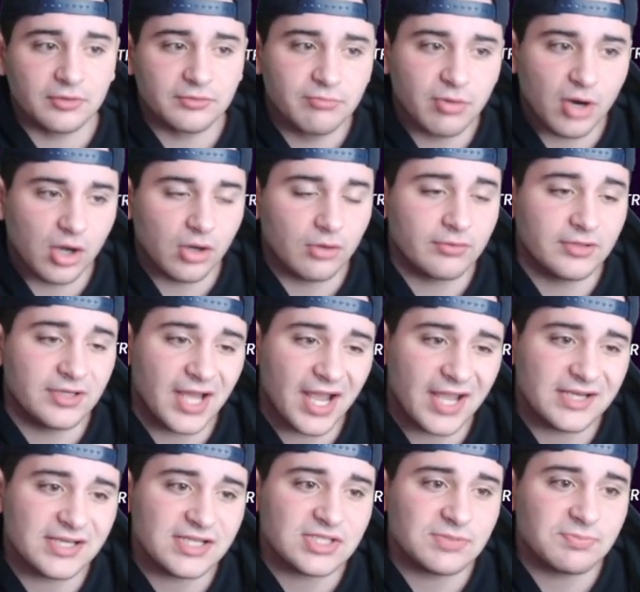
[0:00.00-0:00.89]
Bro,
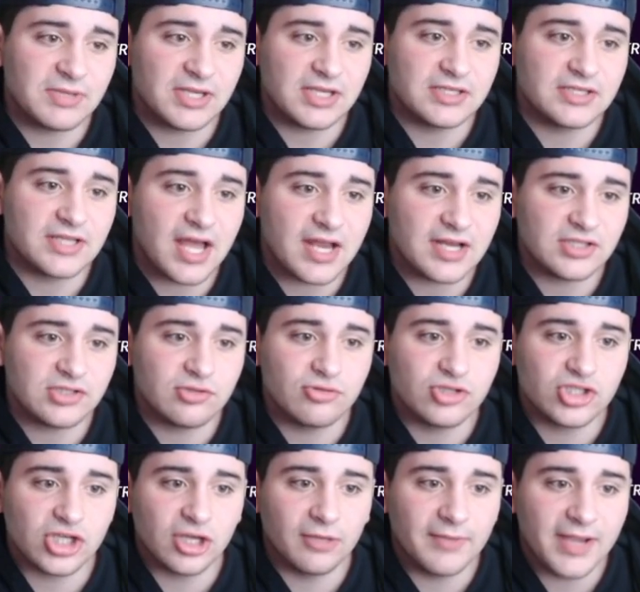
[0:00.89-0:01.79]
90 speed, 92
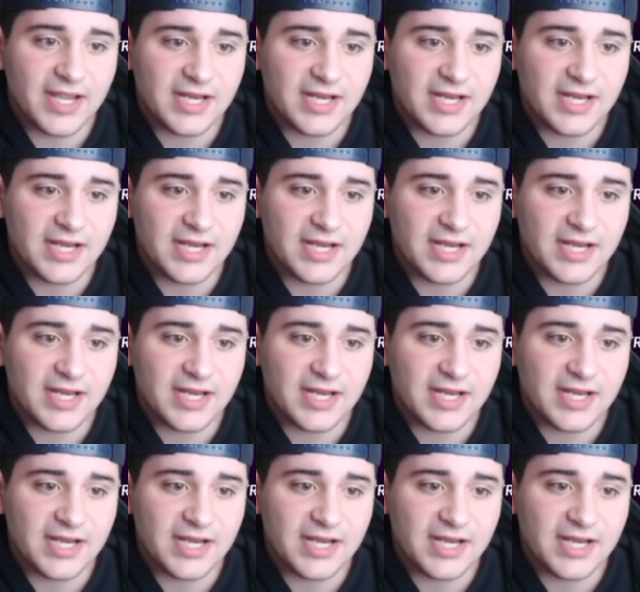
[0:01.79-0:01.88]
jump,